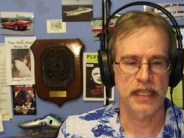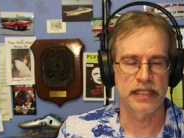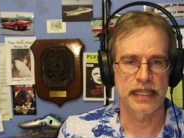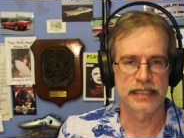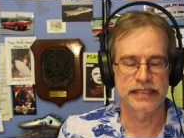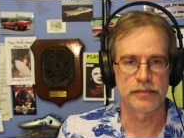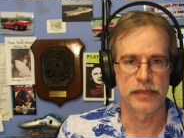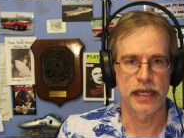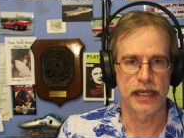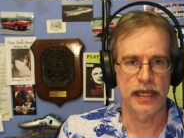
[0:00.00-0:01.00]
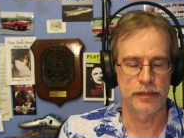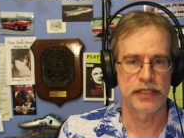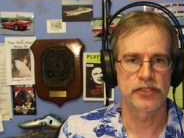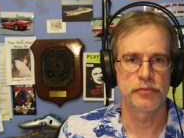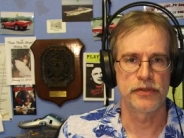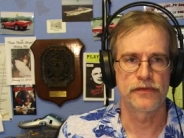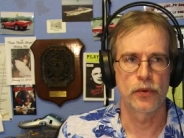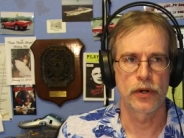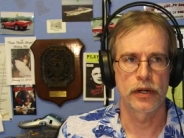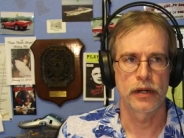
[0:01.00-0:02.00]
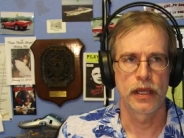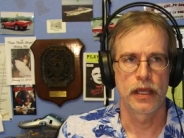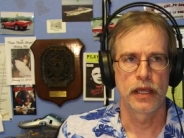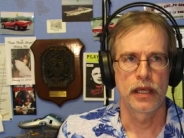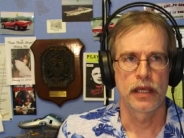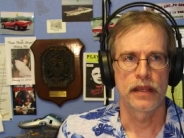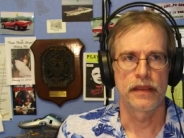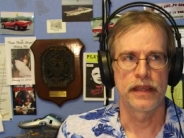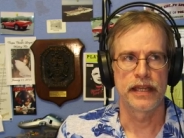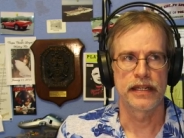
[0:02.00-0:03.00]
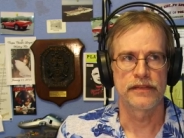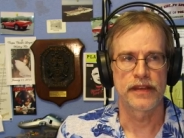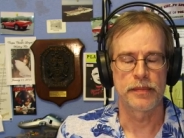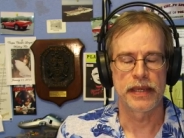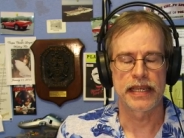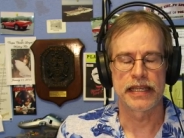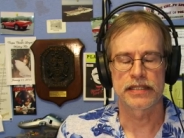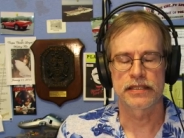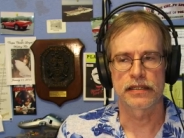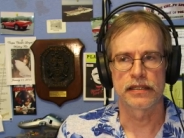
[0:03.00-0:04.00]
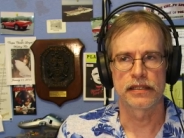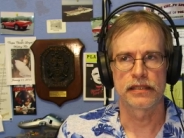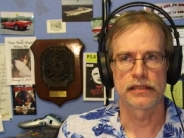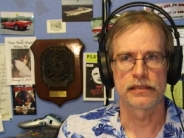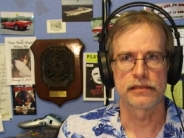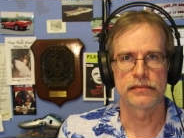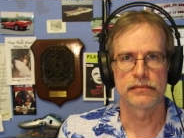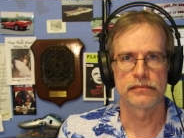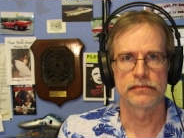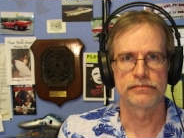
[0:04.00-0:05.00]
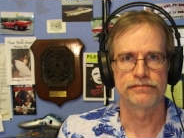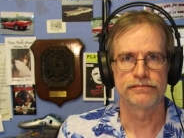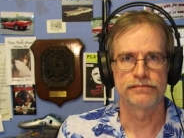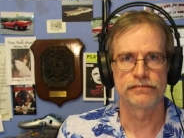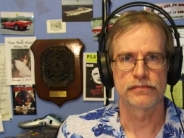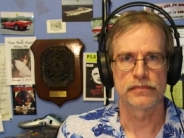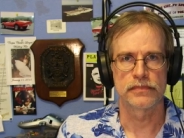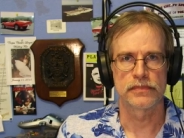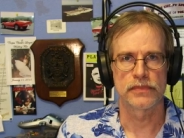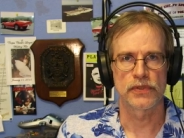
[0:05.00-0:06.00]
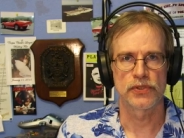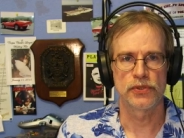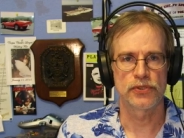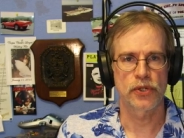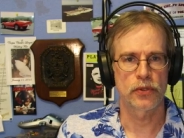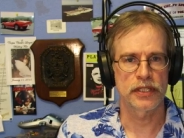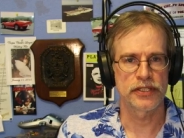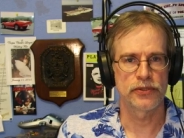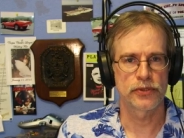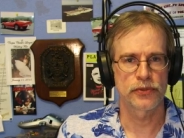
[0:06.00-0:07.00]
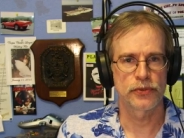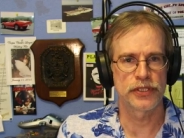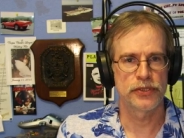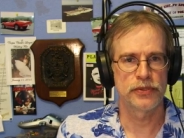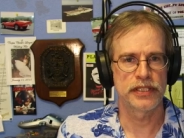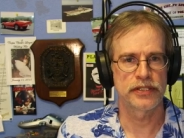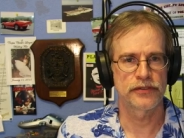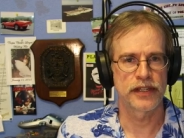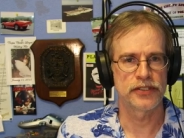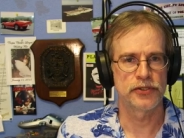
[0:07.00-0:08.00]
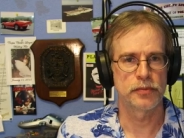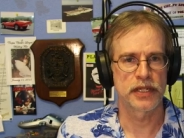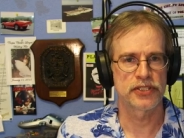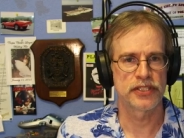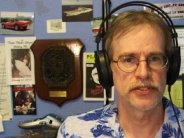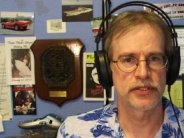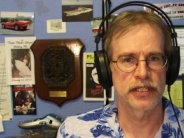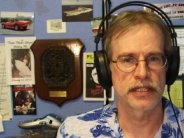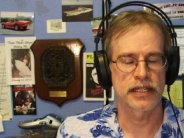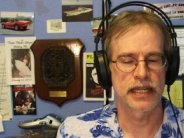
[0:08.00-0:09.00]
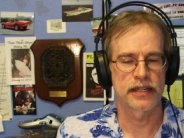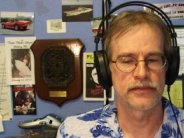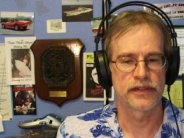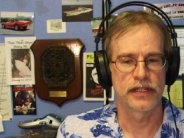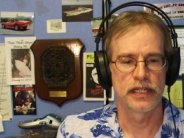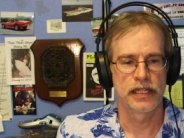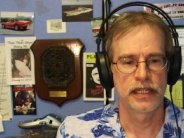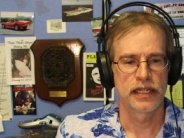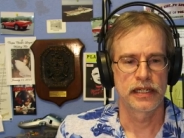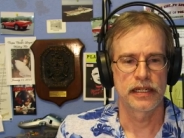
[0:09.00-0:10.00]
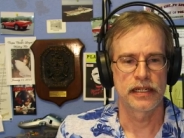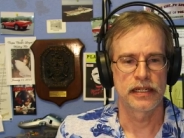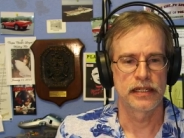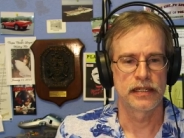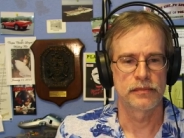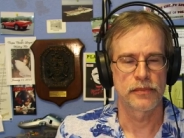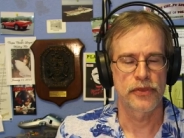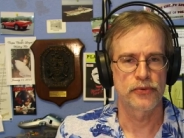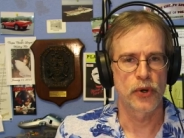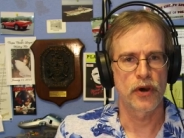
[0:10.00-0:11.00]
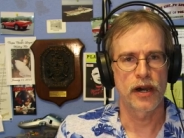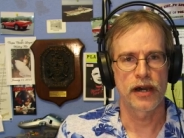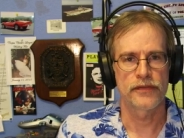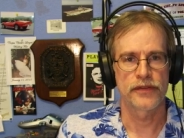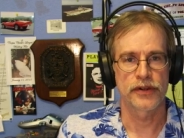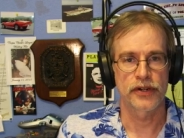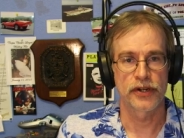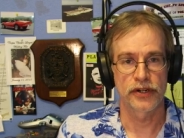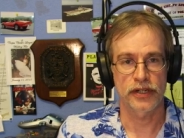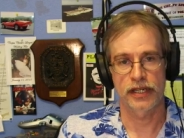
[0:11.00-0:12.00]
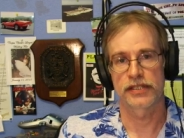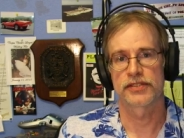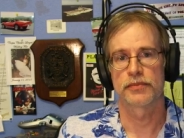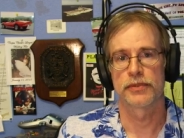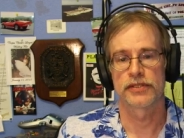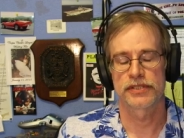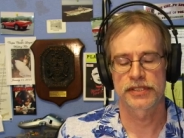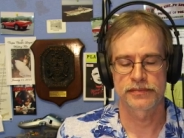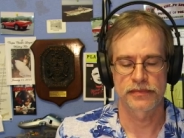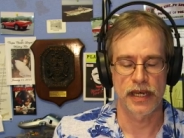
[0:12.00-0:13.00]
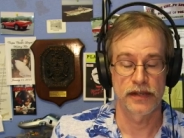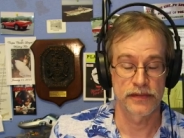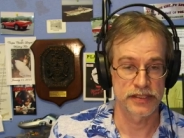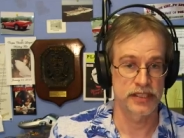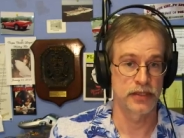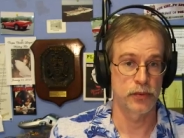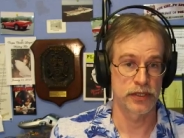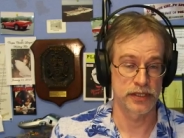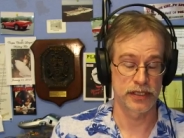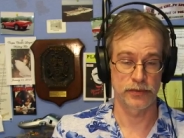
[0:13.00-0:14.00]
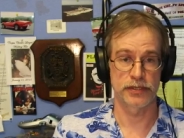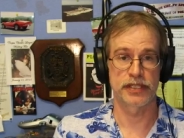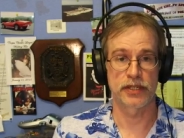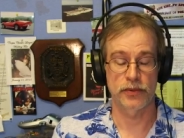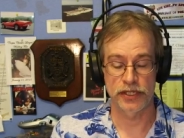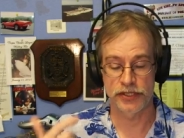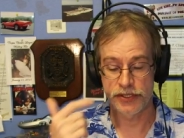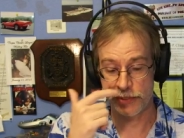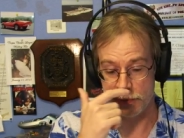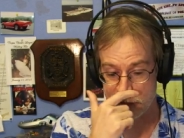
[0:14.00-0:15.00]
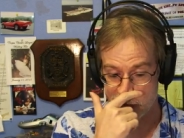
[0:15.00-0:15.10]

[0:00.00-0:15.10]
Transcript: like I said, uh, I mentioned before, that if they make it um, too totally new or redo the interface too much, then they're going to kind of um, throw off their current customers. Obviously, what what they don't want to do.